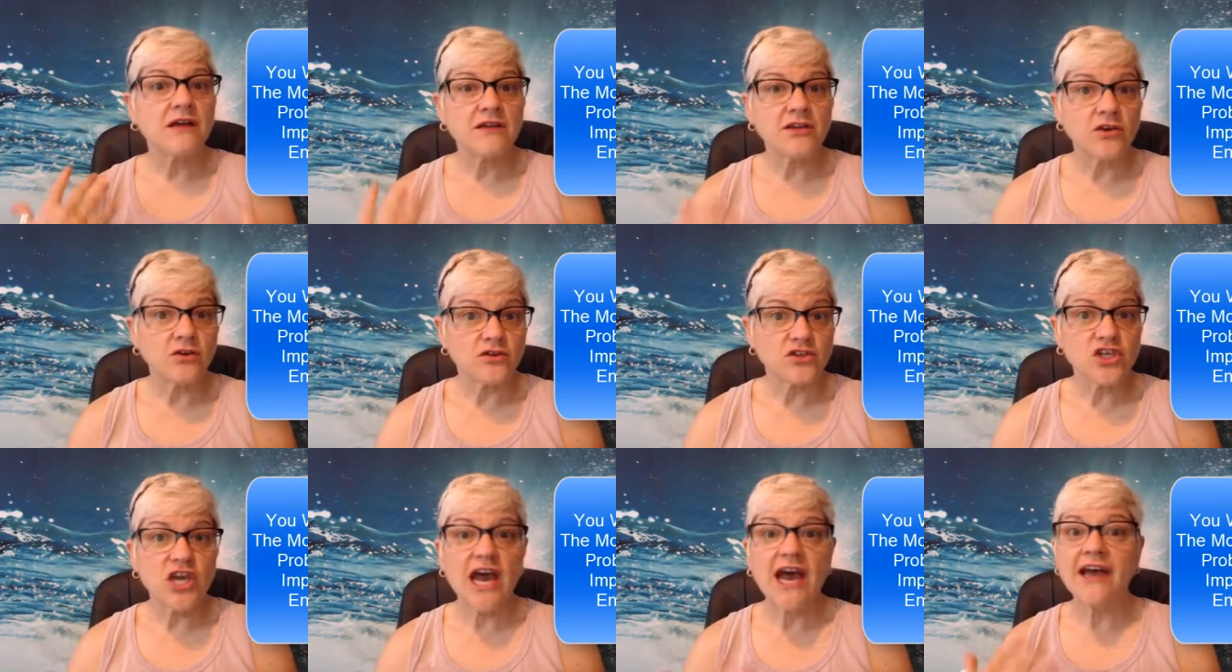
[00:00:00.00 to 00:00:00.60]

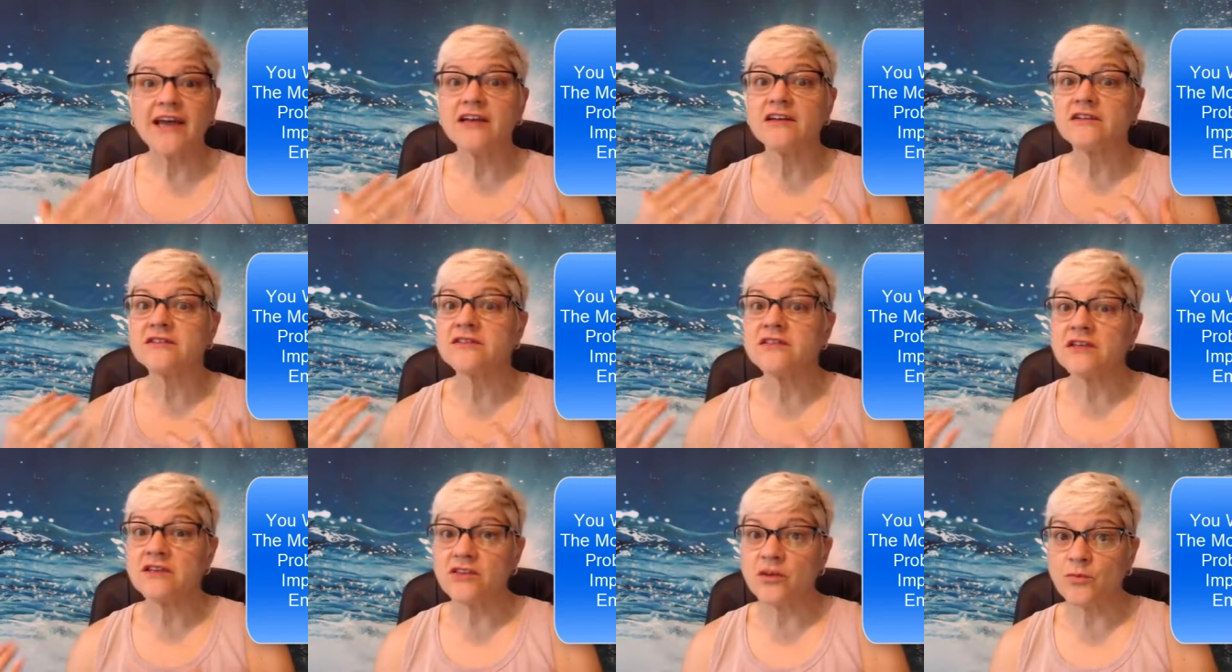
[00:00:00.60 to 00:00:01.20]
your
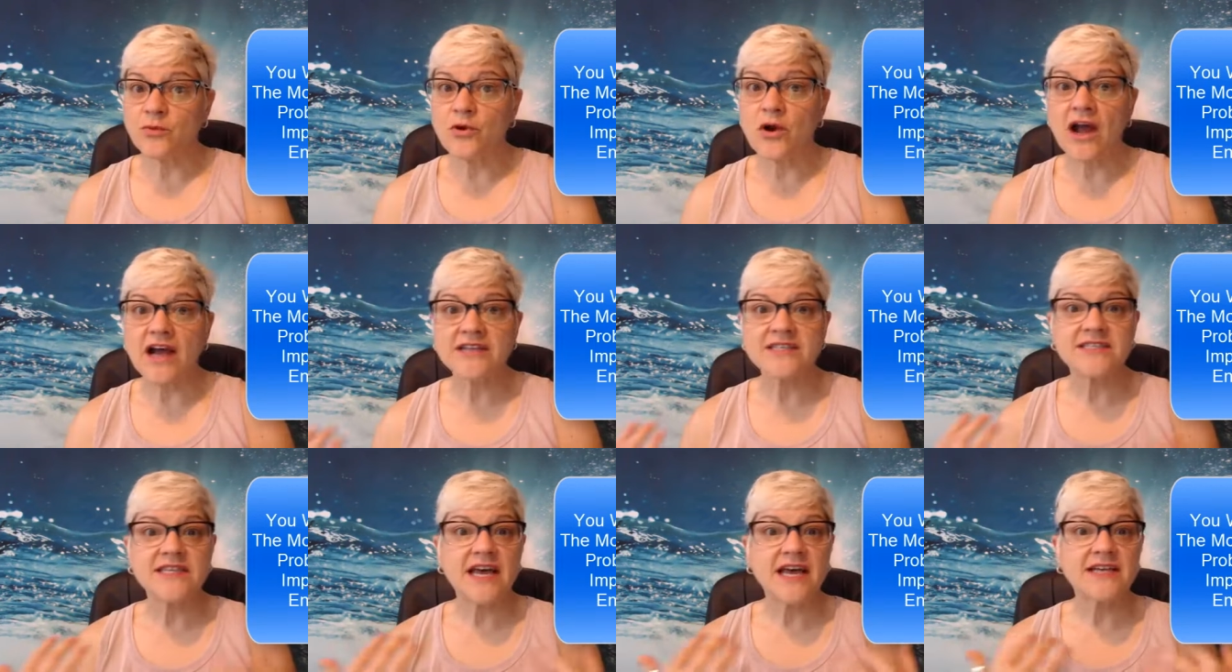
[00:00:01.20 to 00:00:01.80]
child, the
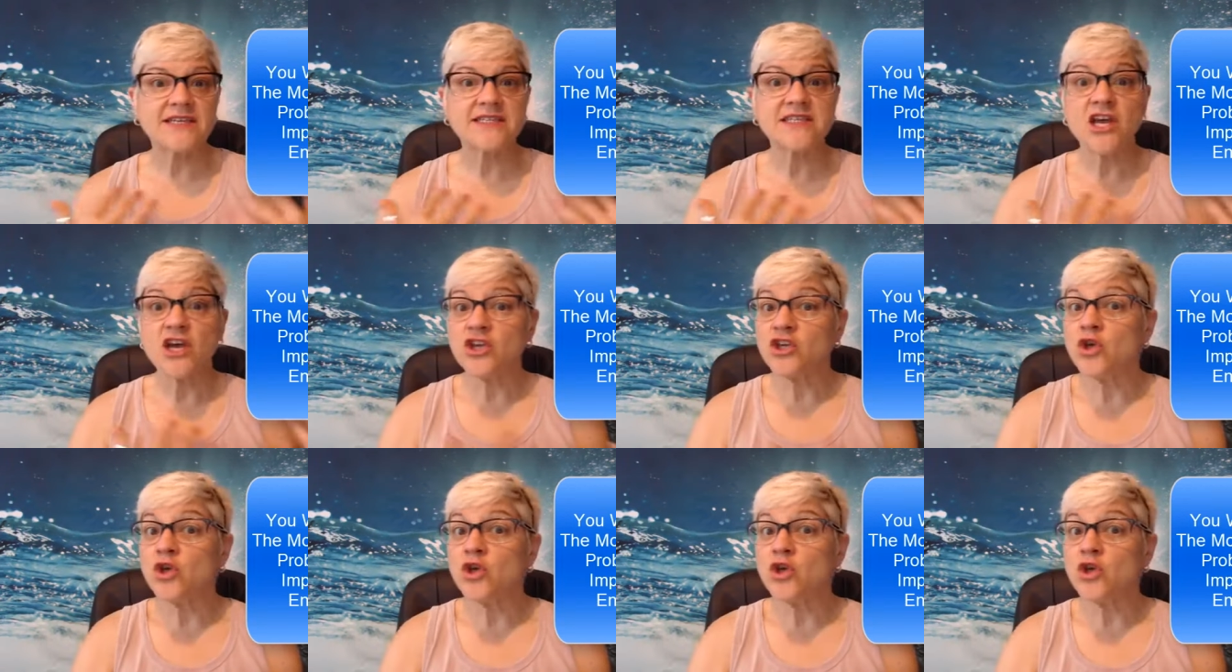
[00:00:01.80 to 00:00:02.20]
process,